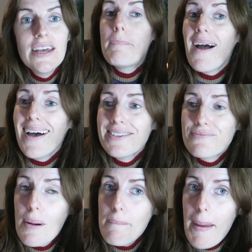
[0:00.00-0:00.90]
But
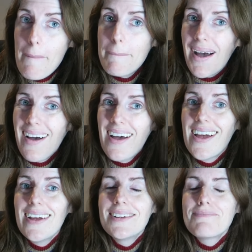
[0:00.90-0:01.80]
remember,
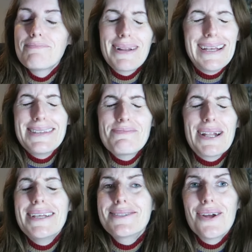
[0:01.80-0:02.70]
please